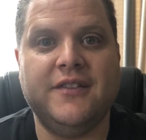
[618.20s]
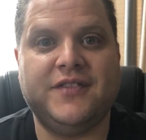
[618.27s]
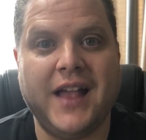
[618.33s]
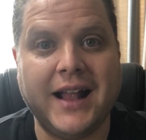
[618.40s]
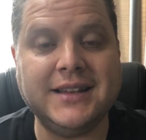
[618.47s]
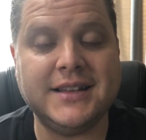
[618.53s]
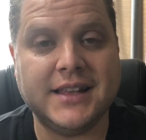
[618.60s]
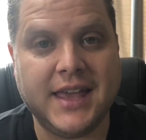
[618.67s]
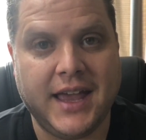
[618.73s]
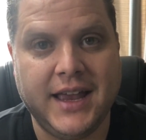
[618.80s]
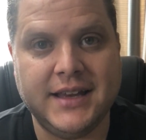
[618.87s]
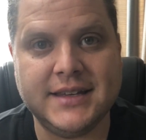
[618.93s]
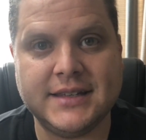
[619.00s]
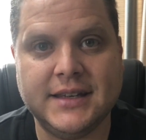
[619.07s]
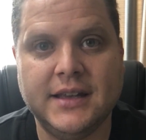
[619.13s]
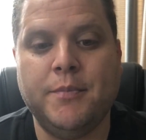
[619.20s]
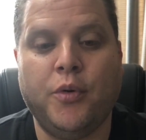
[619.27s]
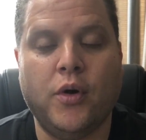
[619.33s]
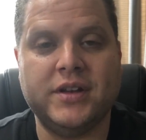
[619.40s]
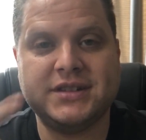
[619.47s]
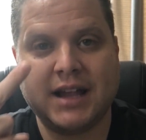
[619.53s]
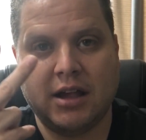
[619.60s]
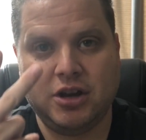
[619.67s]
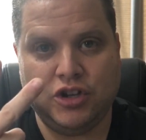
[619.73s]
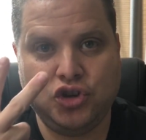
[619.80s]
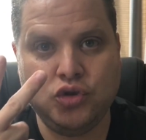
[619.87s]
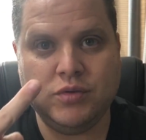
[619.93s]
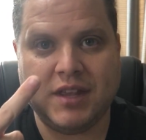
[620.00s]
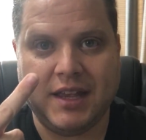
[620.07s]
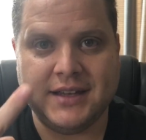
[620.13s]
If that's the case, it boils down to
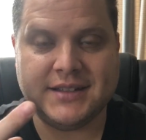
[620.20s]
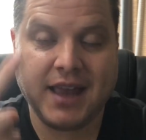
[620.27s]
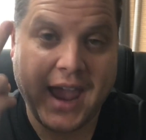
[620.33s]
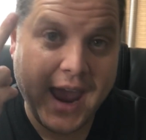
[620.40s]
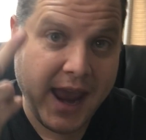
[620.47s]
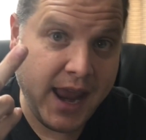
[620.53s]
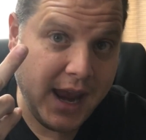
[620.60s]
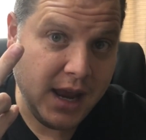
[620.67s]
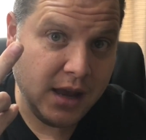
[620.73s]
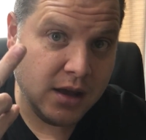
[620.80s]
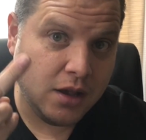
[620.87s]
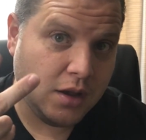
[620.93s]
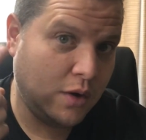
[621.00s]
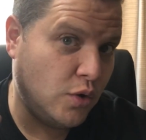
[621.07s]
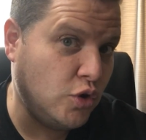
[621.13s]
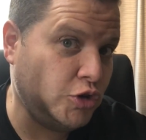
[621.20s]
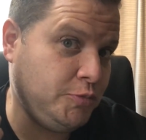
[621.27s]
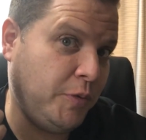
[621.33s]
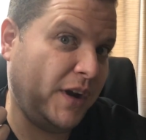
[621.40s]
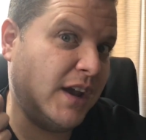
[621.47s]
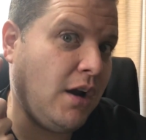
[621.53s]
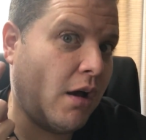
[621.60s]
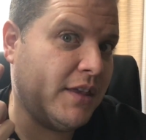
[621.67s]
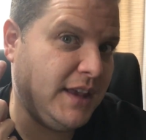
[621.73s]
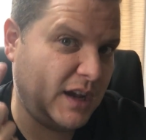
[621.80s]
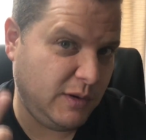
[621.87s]
two things. A, who's bringing all the